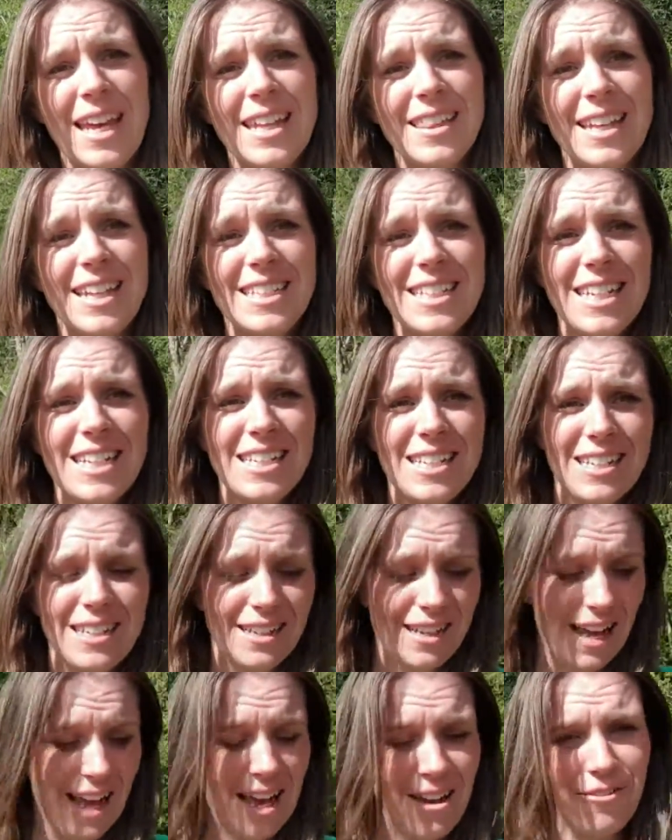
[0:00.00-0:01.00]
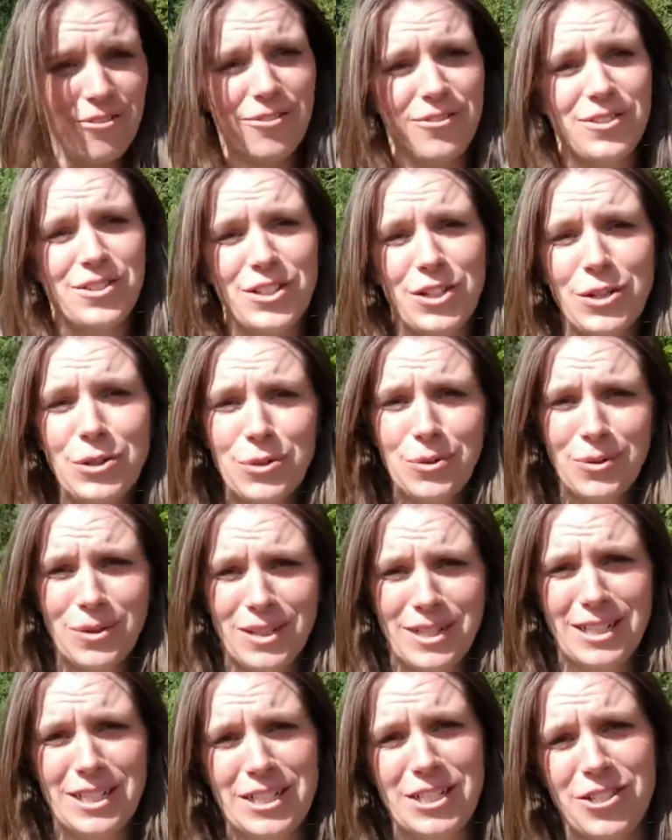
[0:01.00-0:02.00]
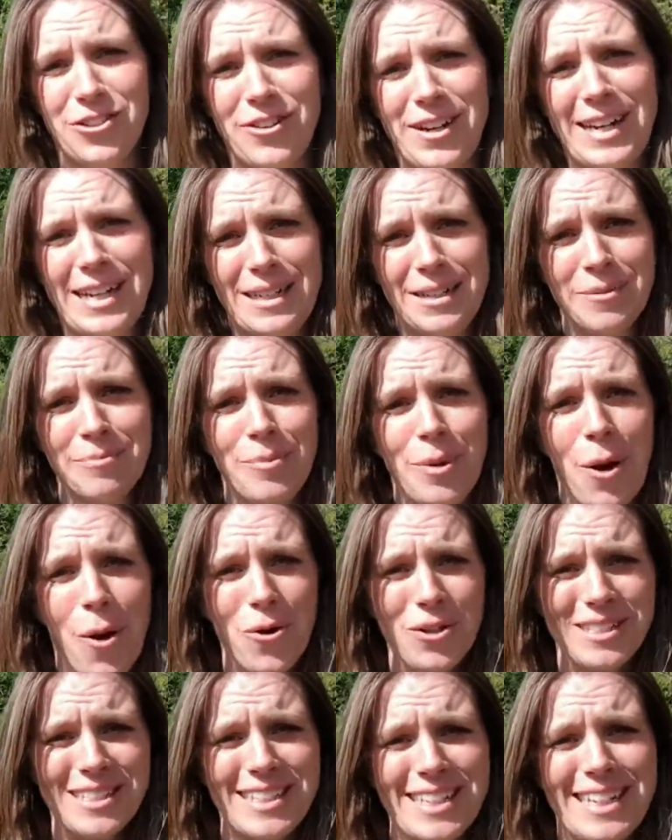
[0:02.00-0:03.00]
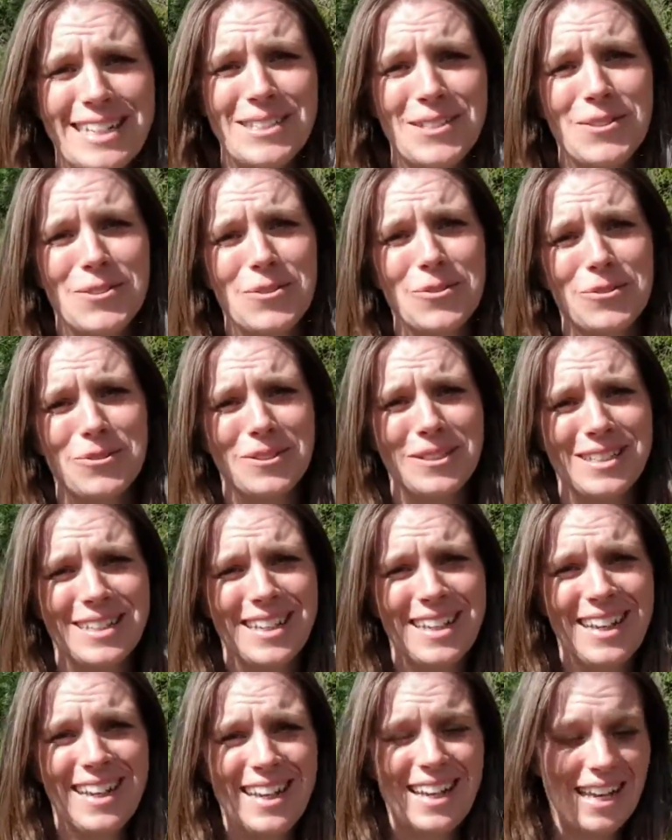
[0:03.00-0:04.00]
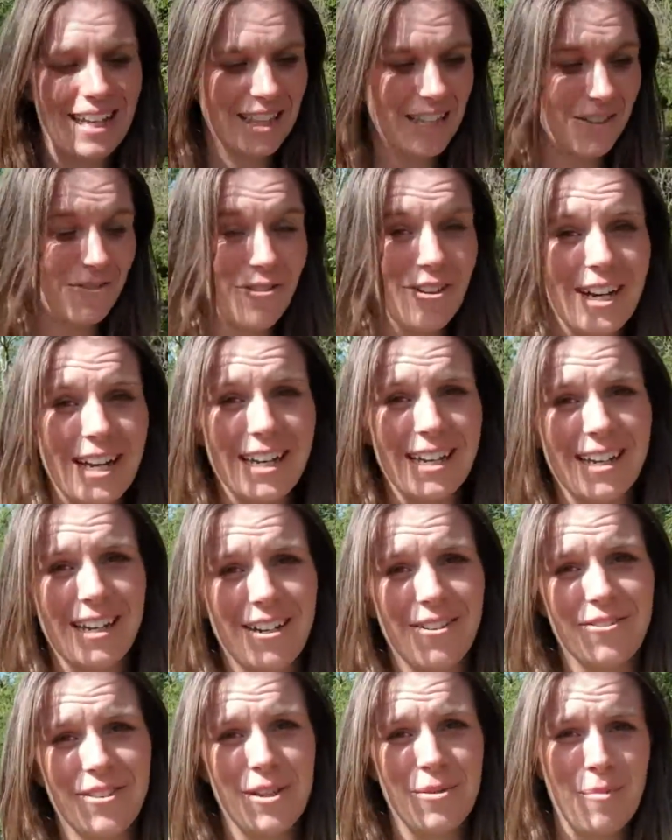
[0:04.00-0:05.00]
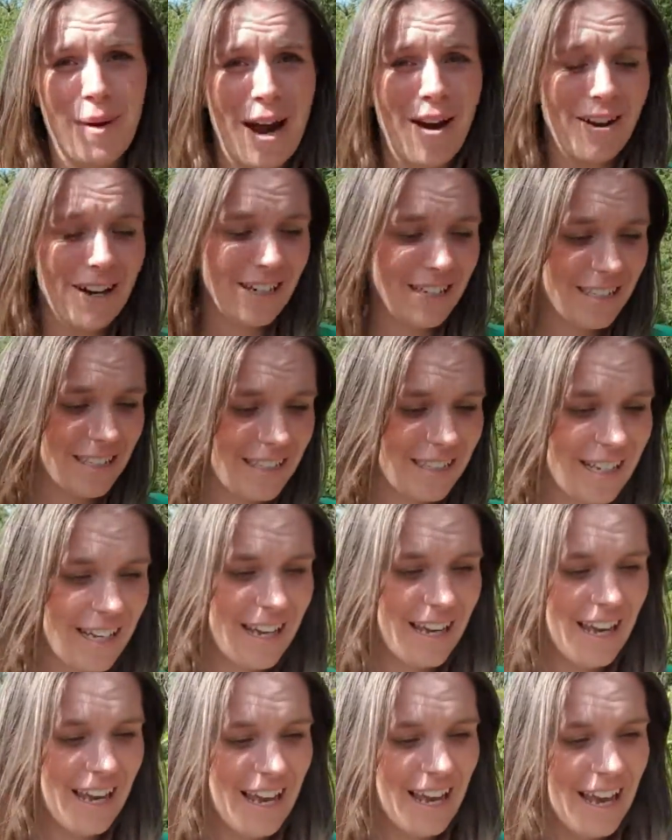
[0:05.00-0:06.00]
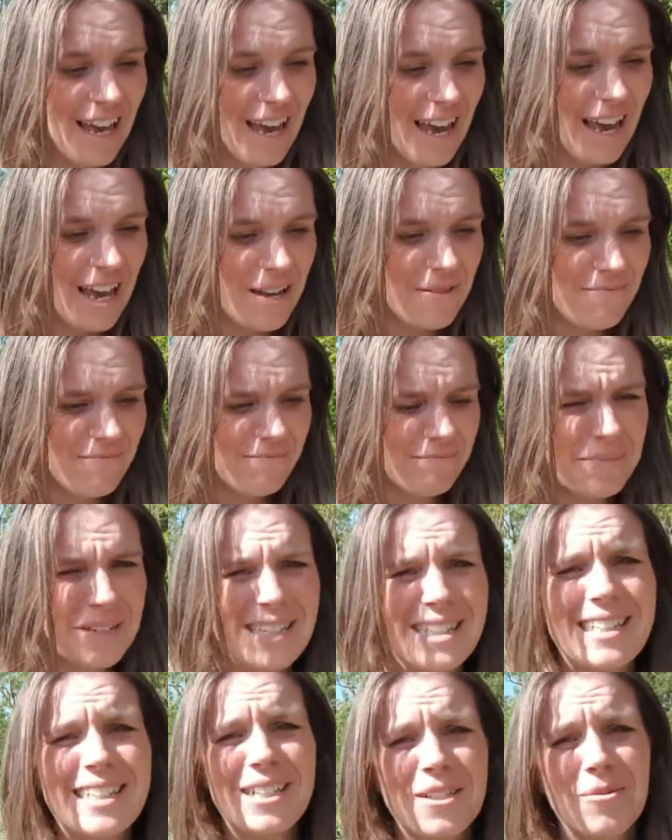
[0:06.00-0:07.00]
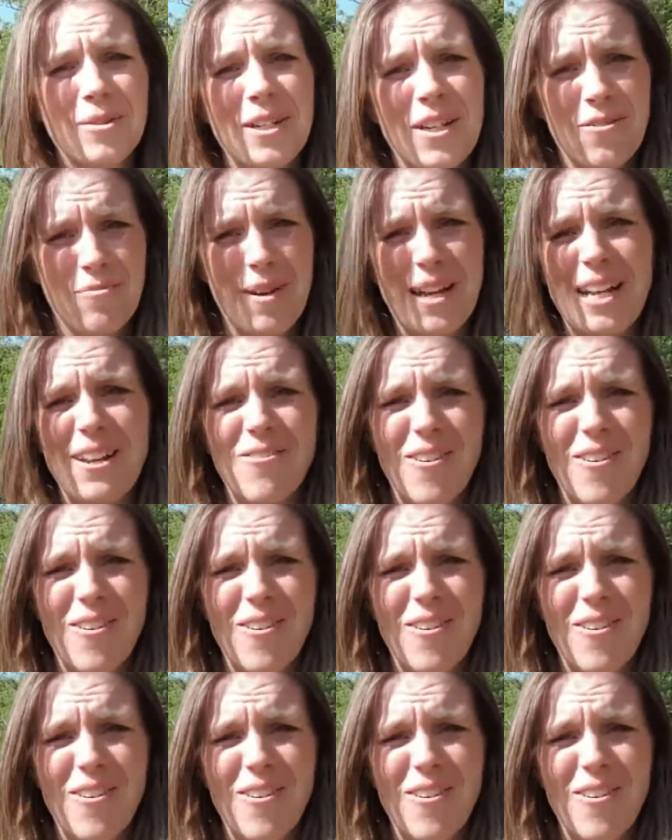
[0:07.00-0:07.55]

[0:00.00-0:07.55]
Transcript: They did have 2 latrine blocks installed at the rear of the barracks, but still wouldn't have been a